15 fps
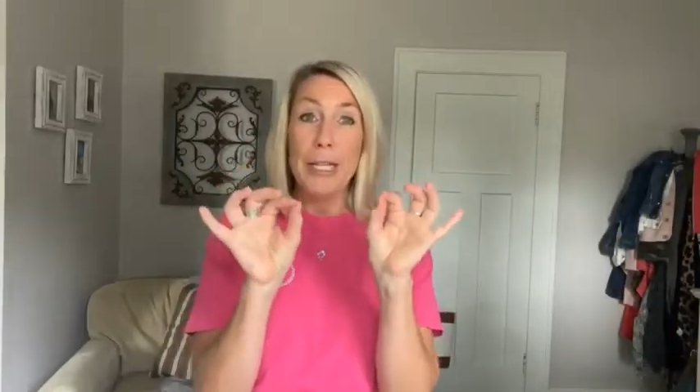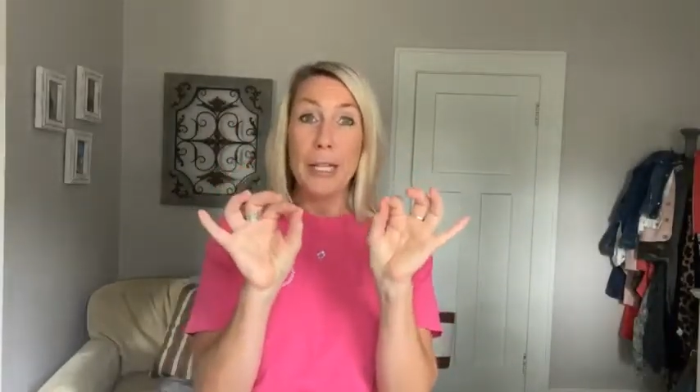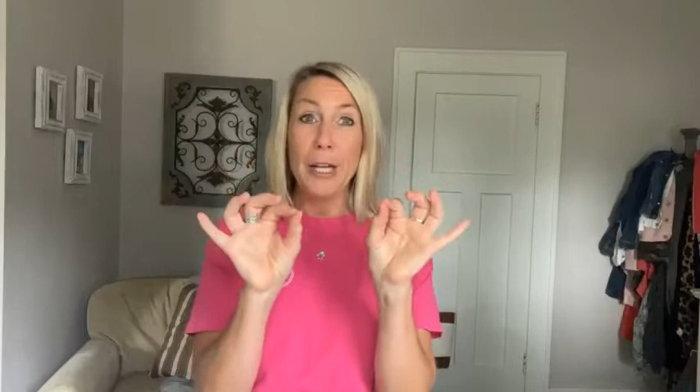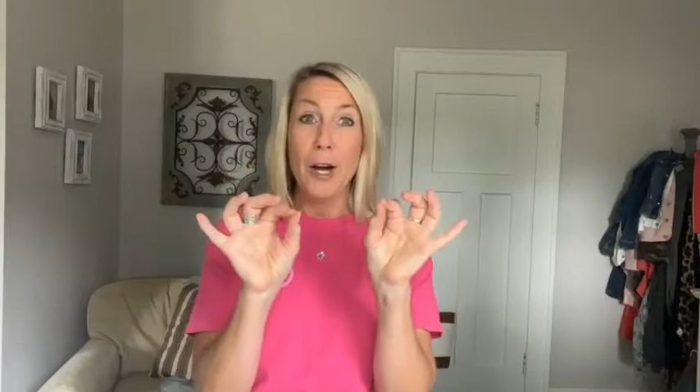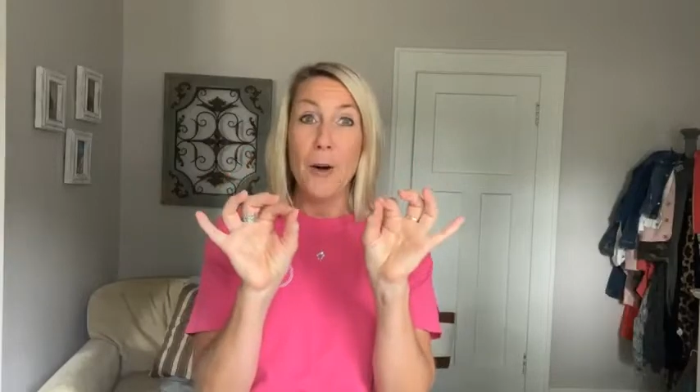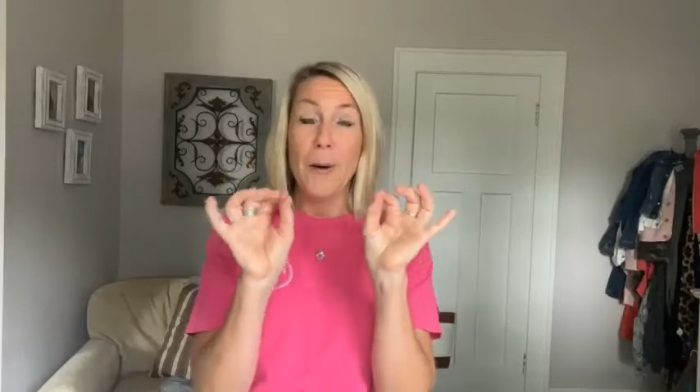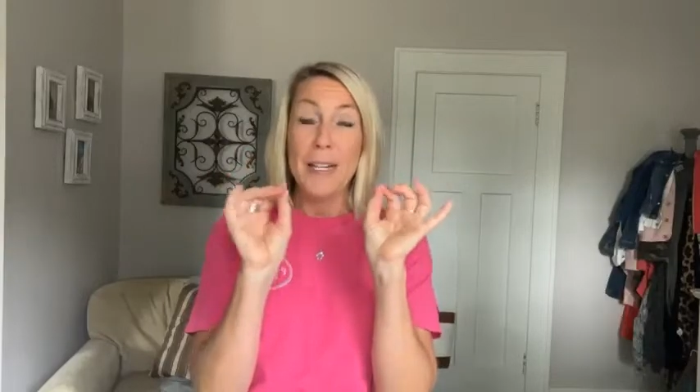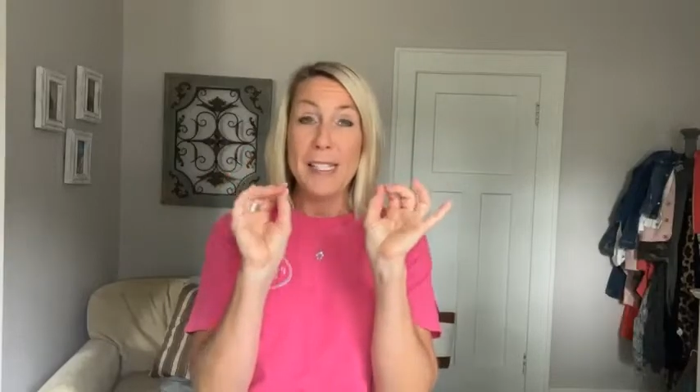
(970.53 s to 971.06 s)

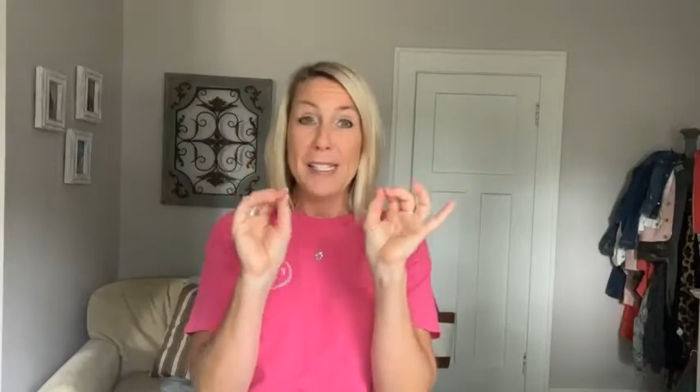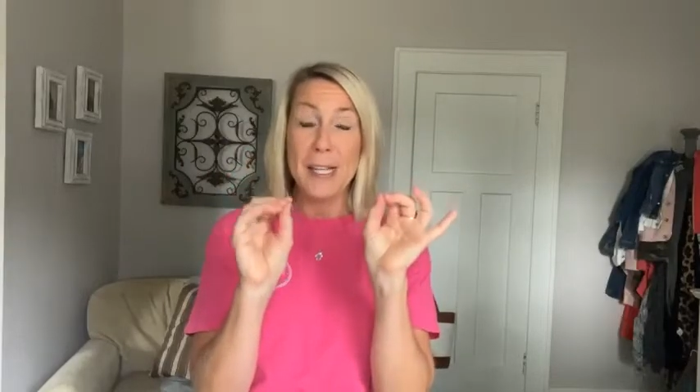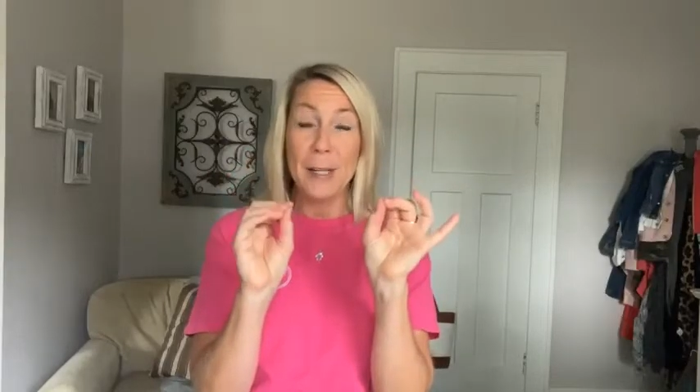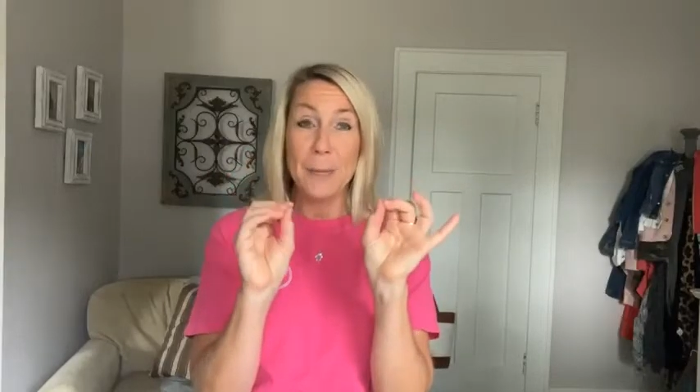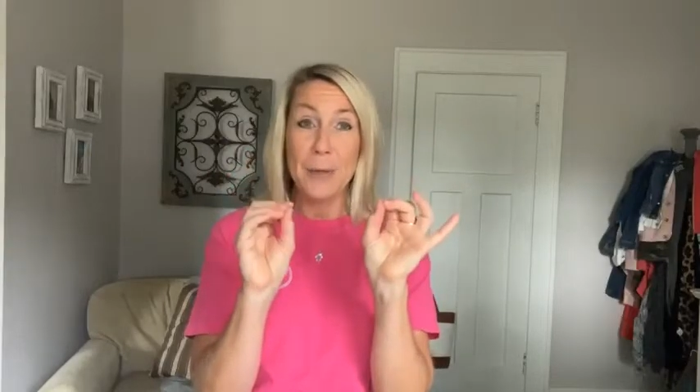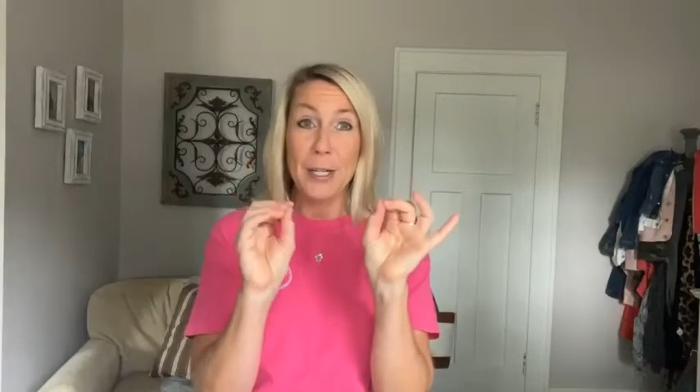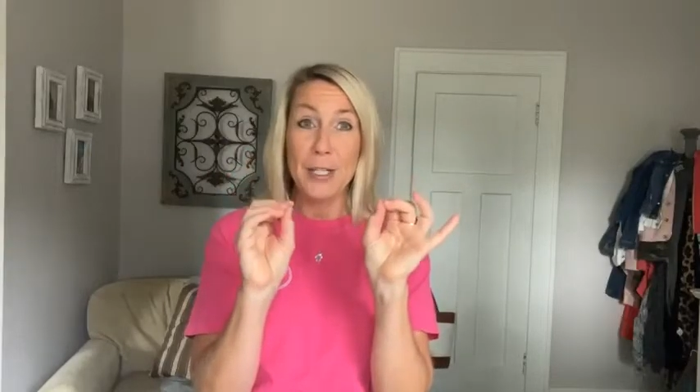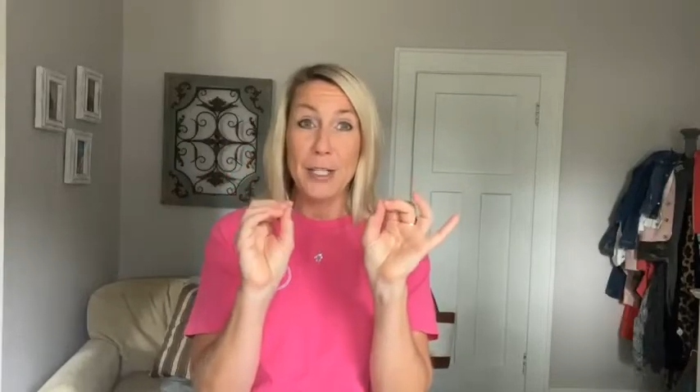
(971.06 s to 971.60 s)
low on
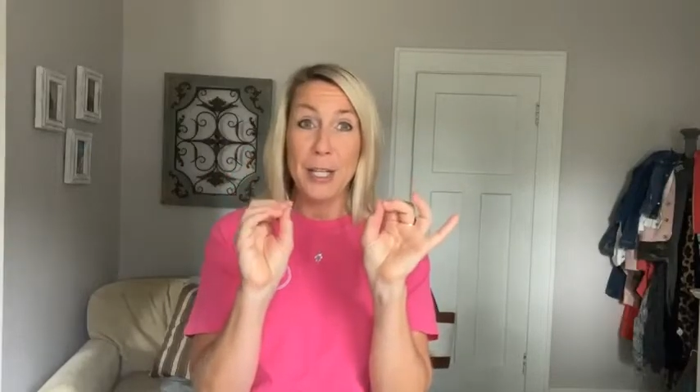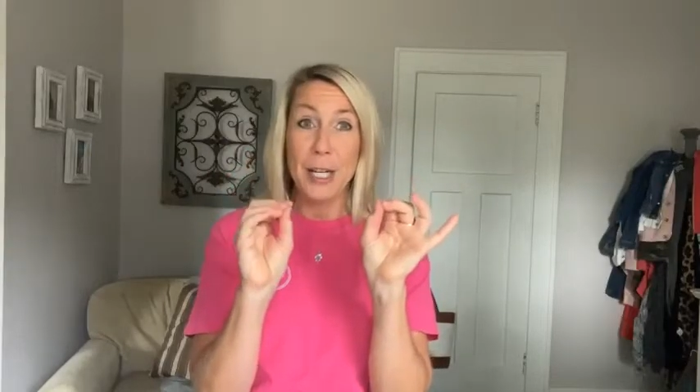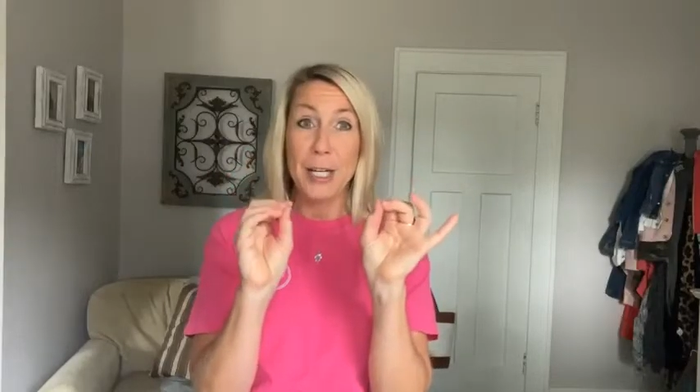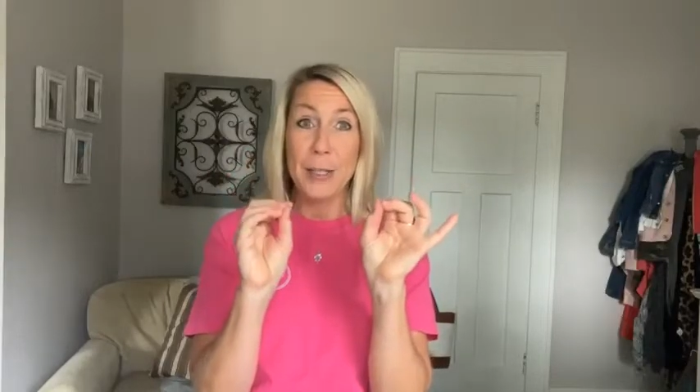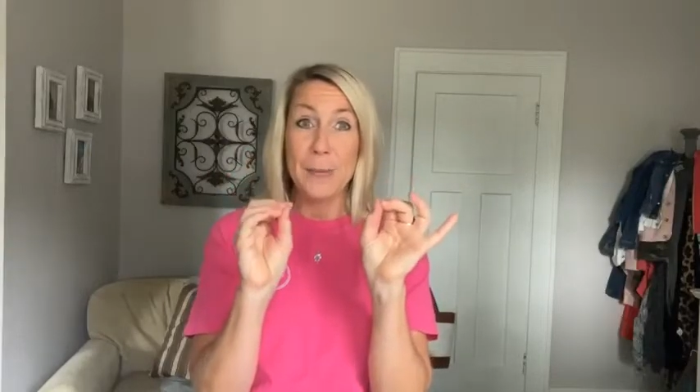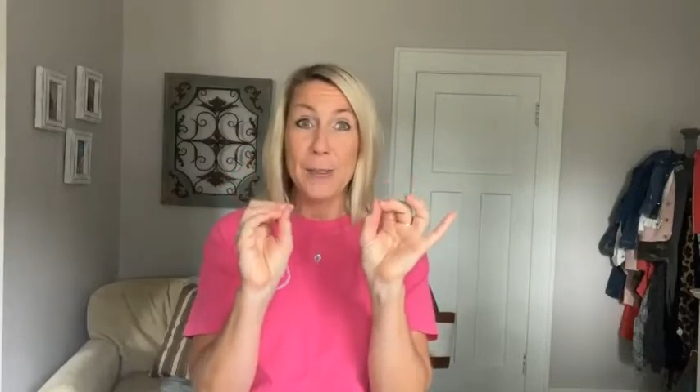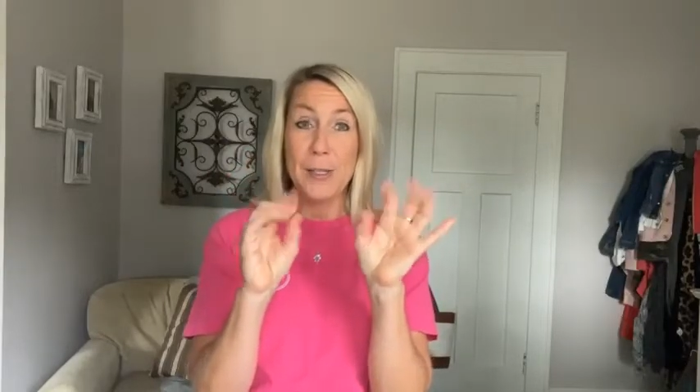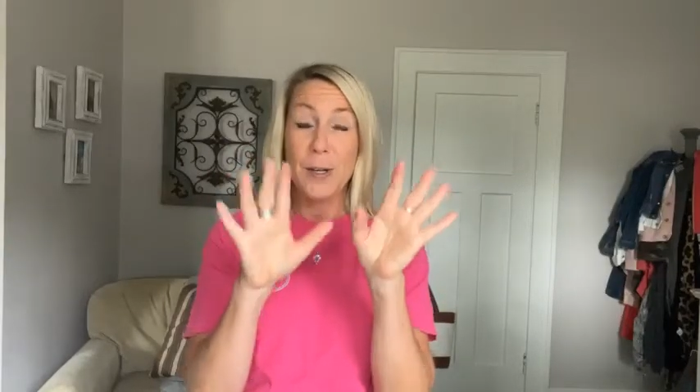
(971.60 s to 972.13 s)
Sale-a-Bration
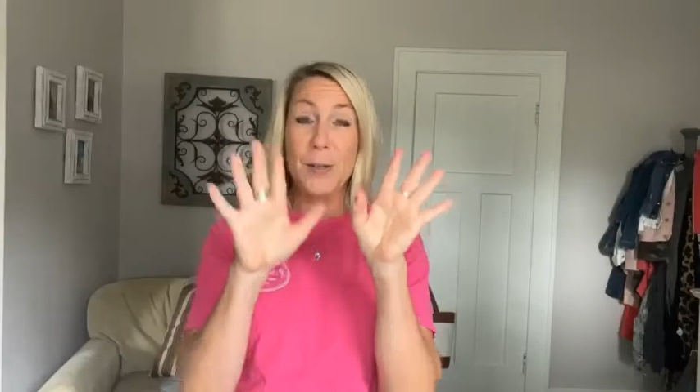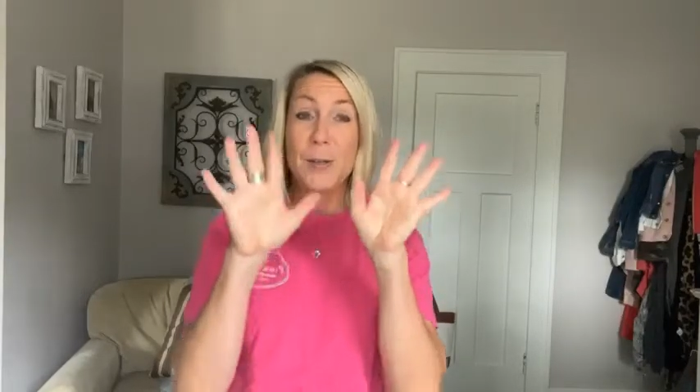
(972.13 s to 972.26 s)
items though,